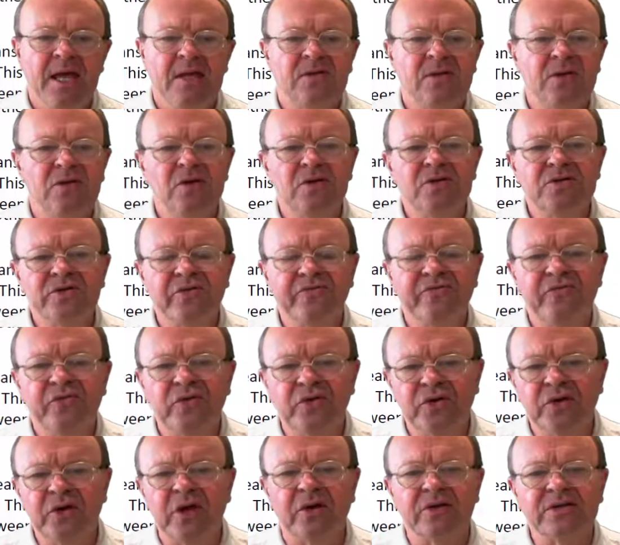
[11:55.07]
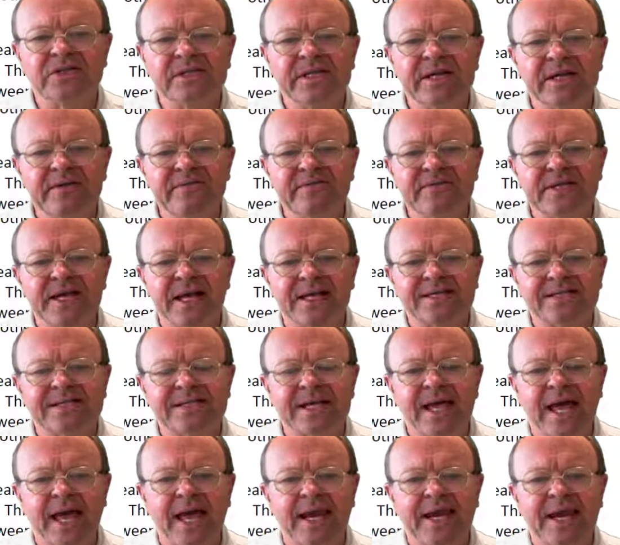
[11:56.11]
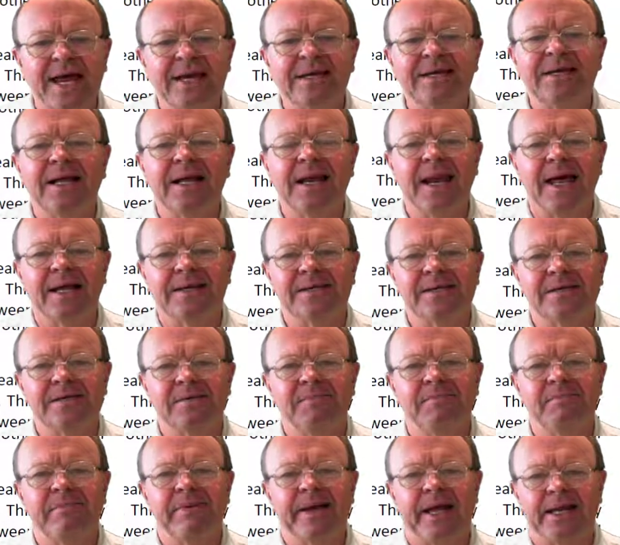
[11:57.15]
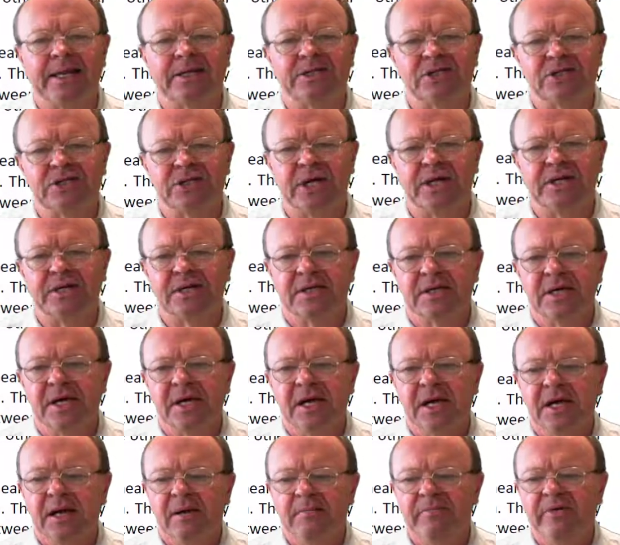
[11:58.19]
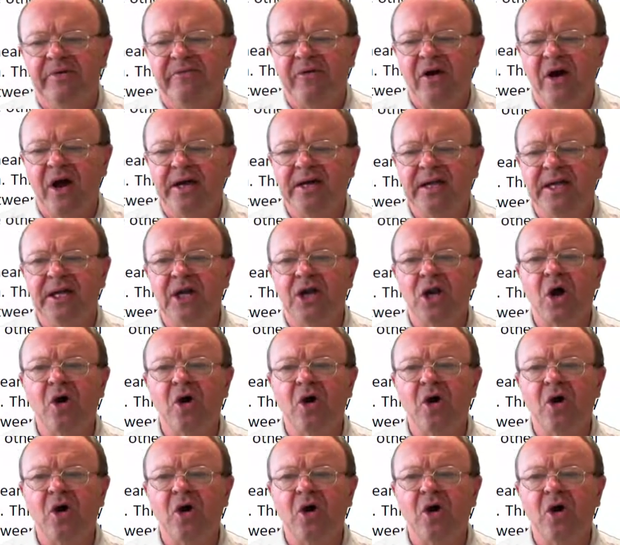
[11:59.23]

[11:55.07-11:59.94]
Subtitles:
The use of footnotes gives us an uncluttered balance sheet, providing an